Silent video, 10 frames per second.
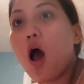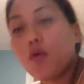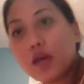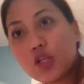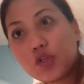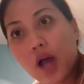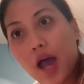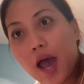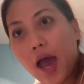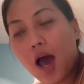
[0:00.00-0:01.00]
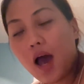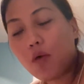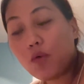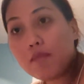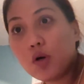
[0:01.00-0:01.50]
We
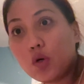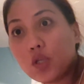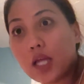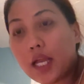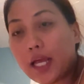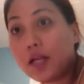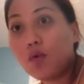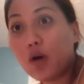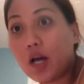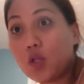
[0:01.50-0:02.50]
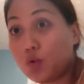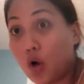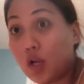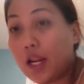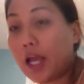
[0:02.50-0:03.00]
bought another one through
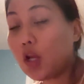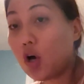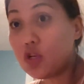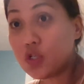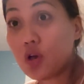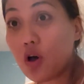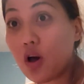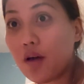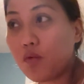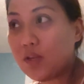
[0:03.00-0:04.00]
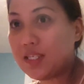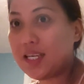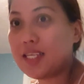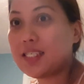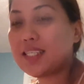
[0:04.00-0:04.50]
online also, which
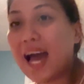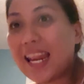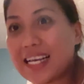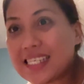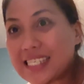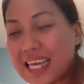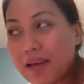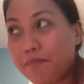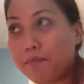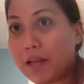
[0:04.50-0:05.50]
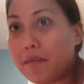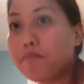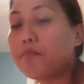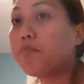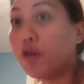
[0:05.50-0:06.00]
is Galaxy Flip
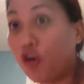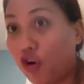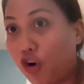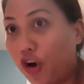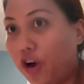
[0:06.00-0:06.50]
4.